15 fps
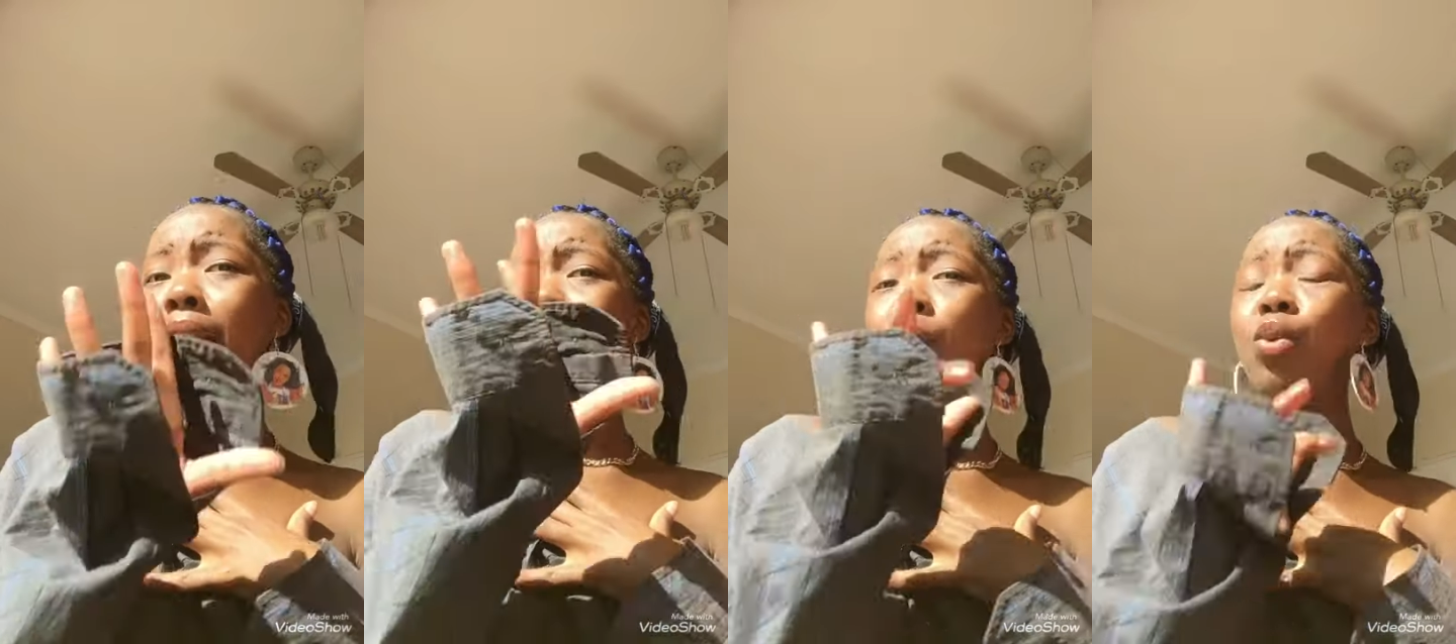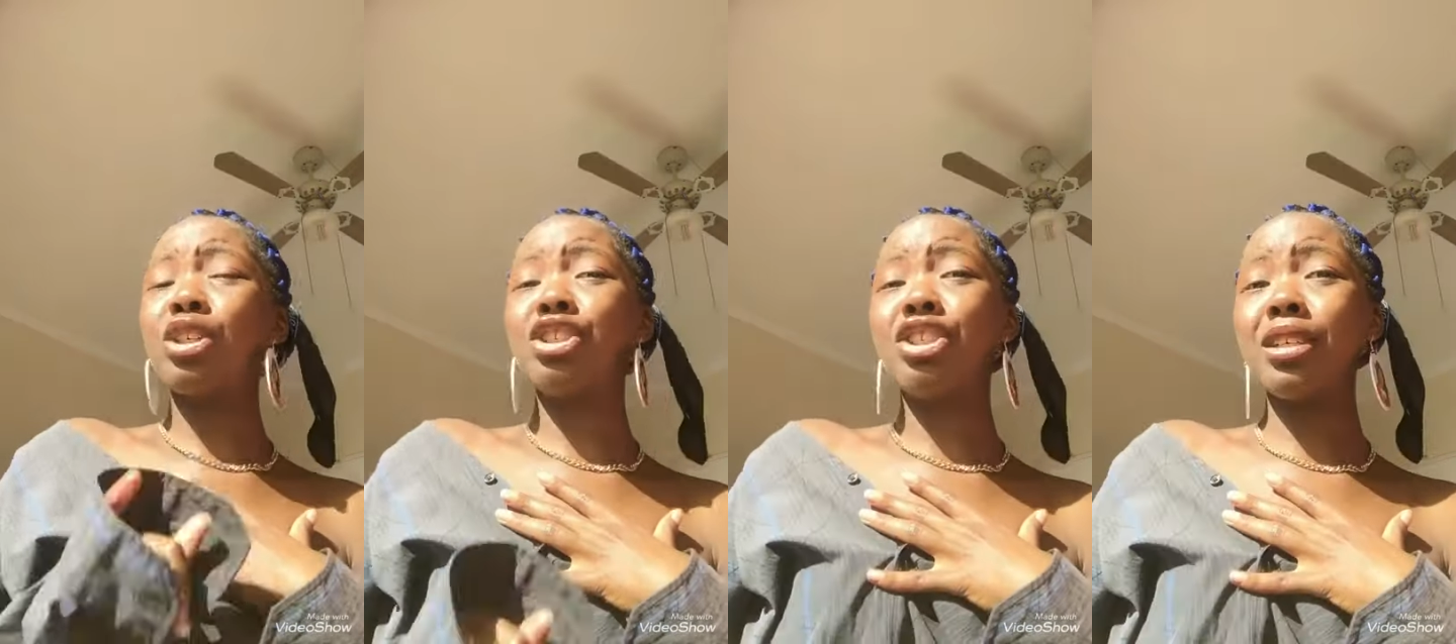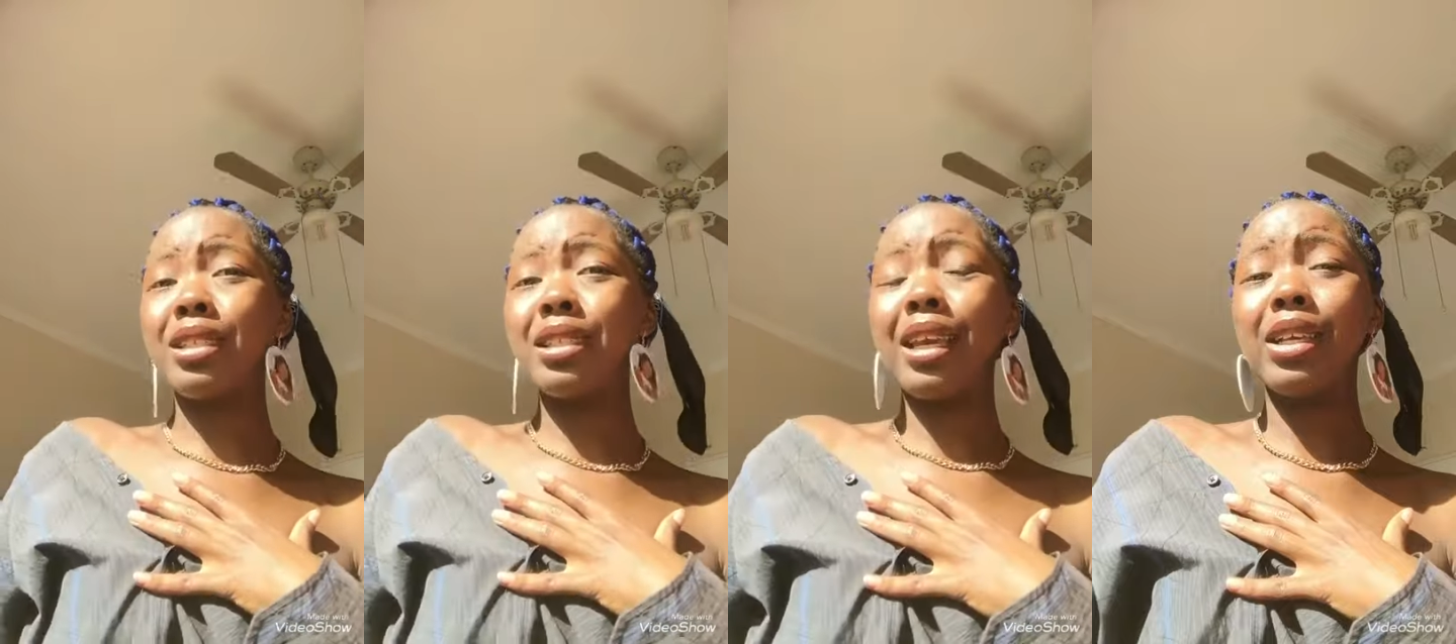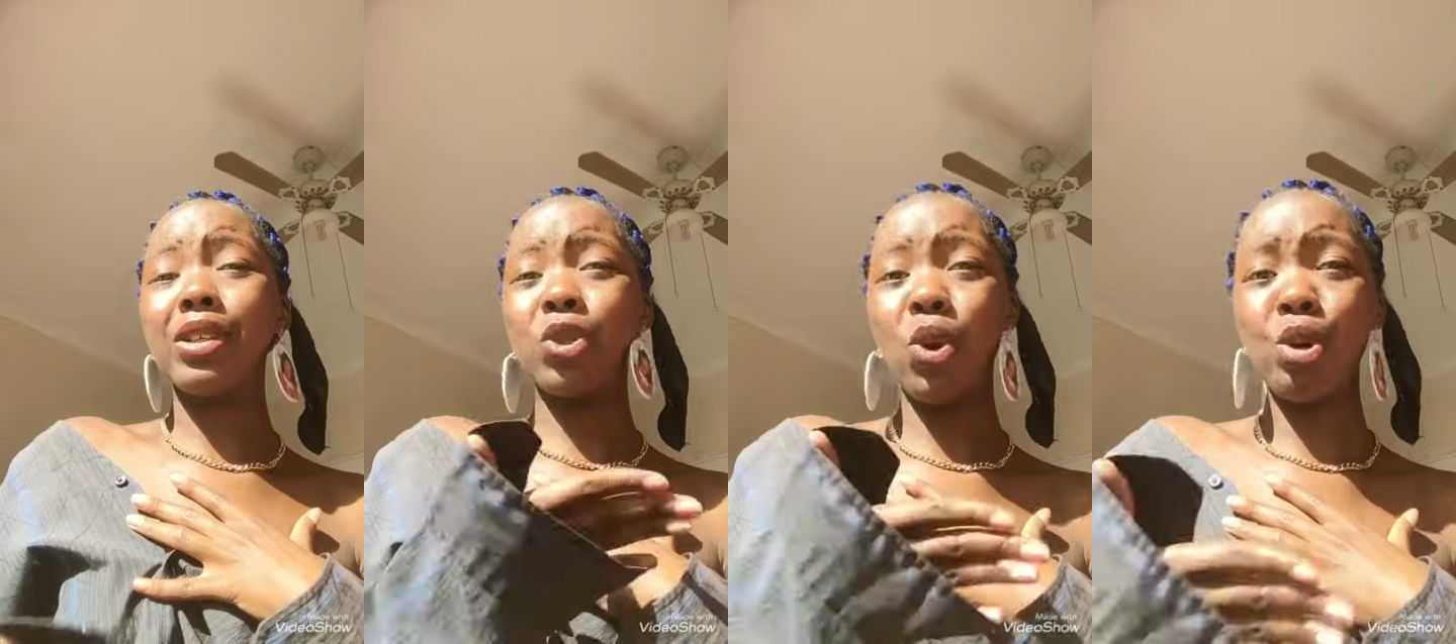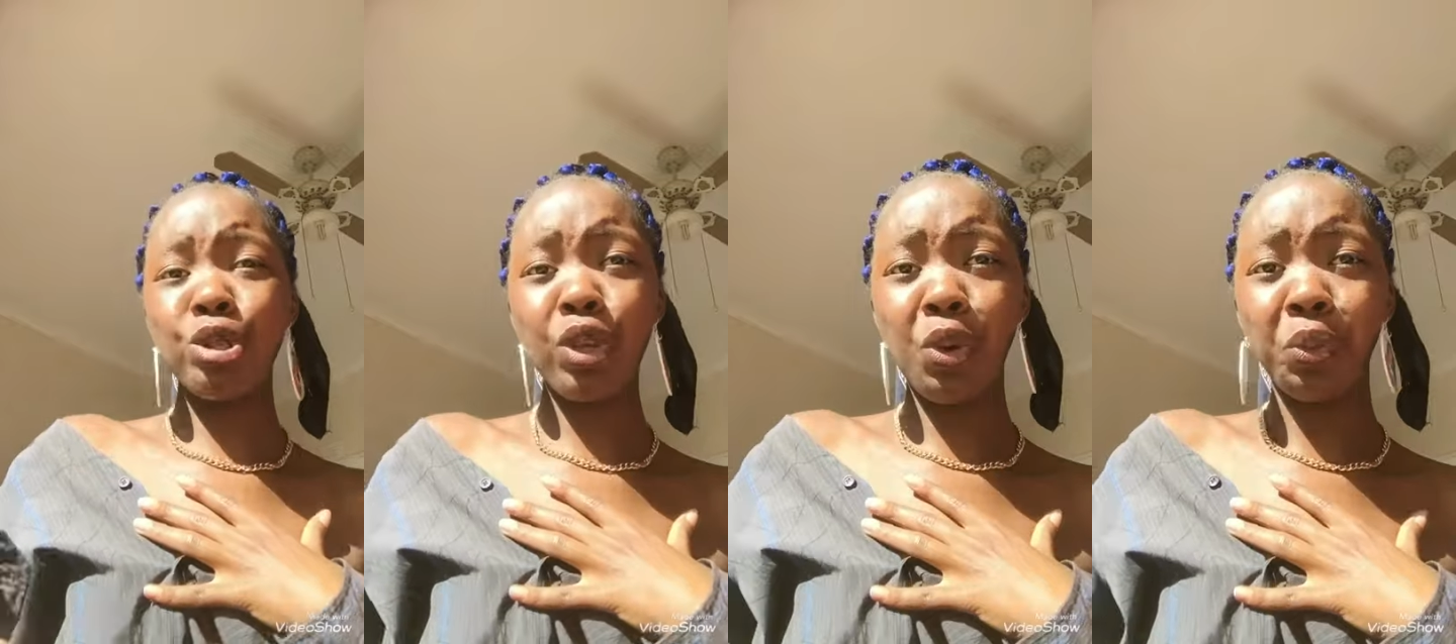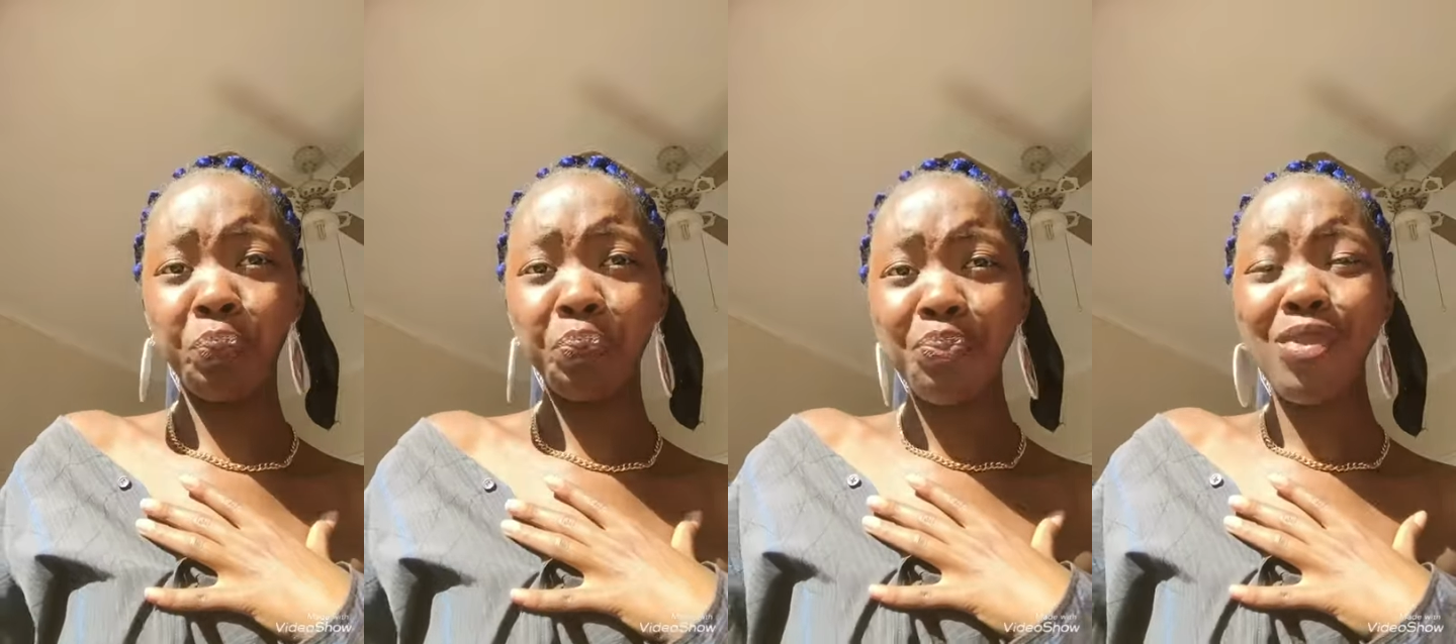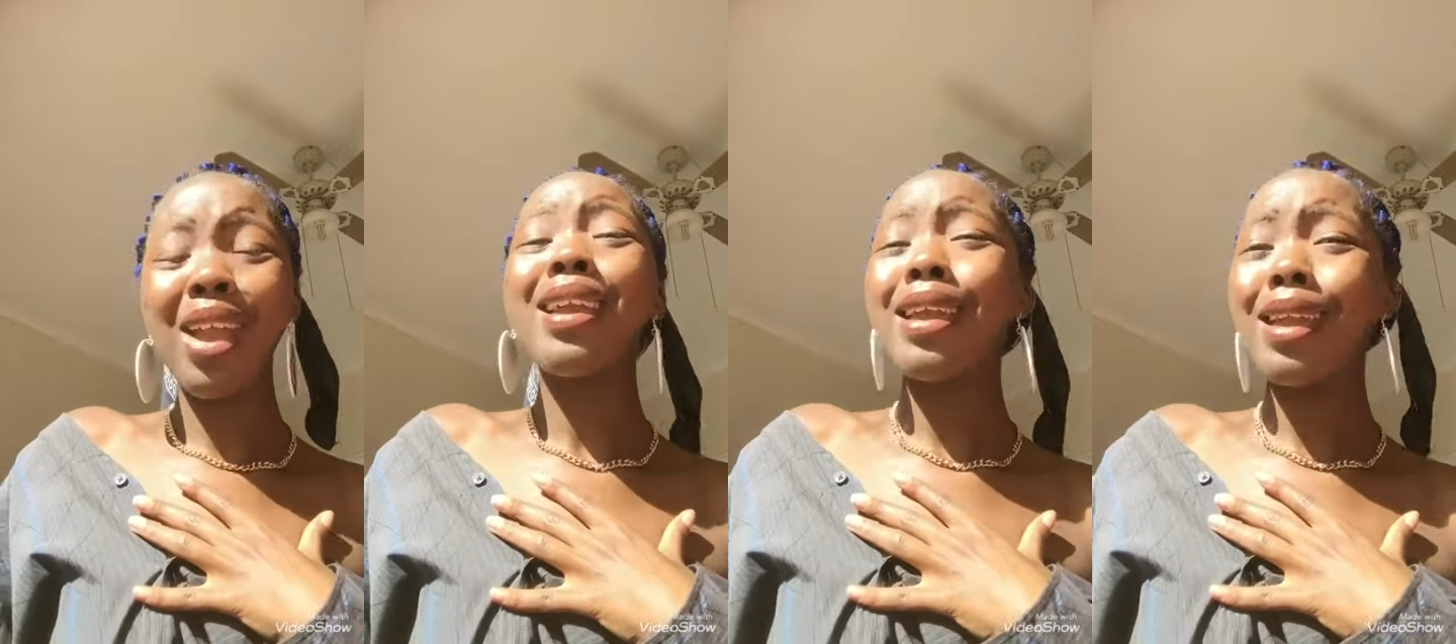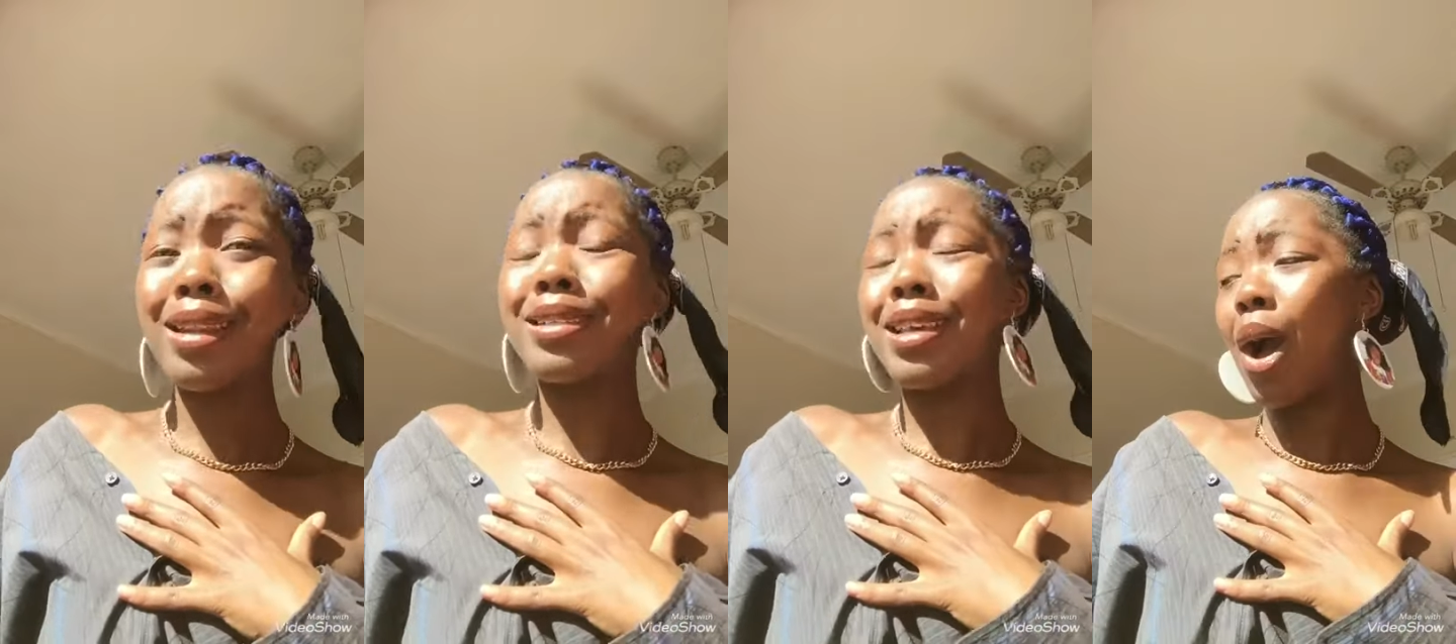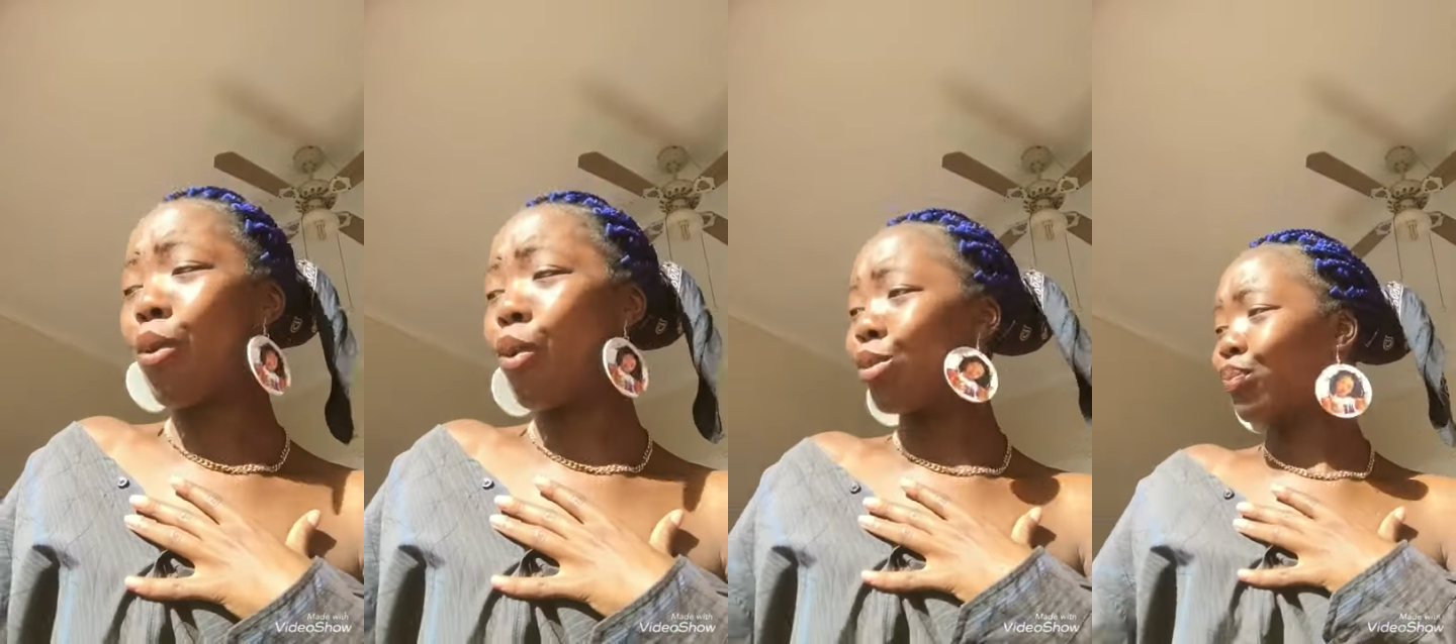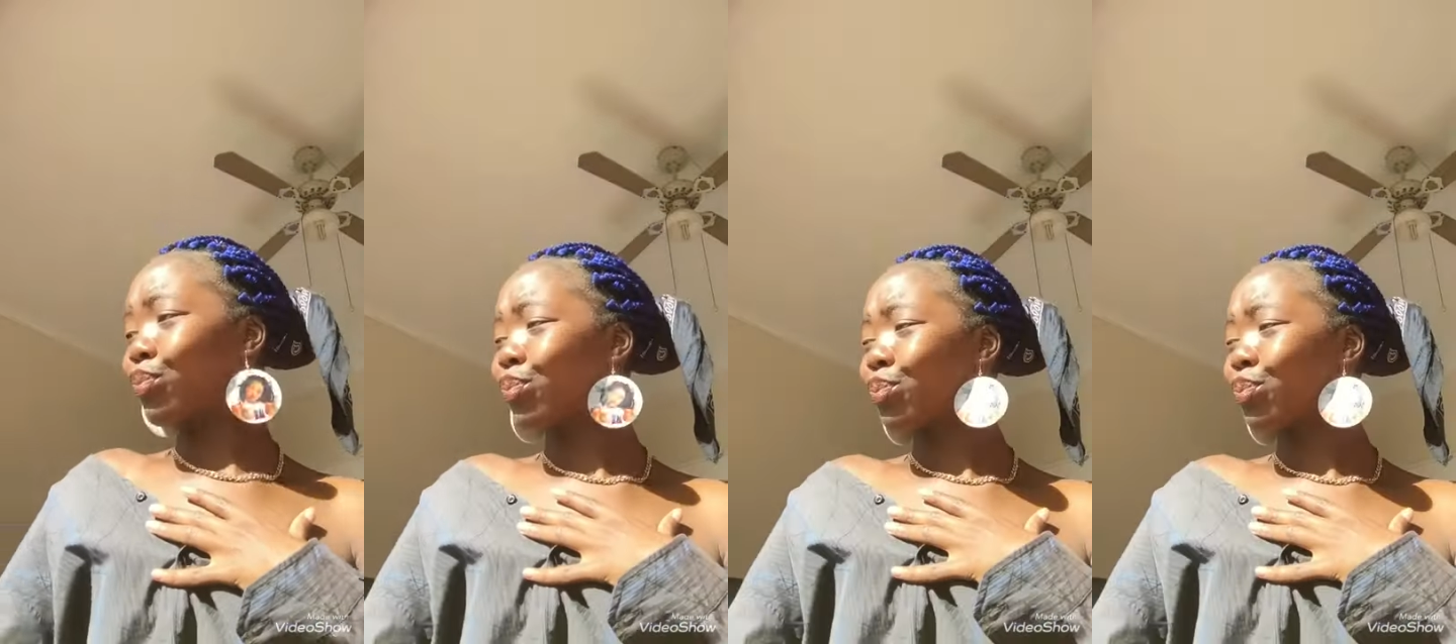It was just his torso in a towel.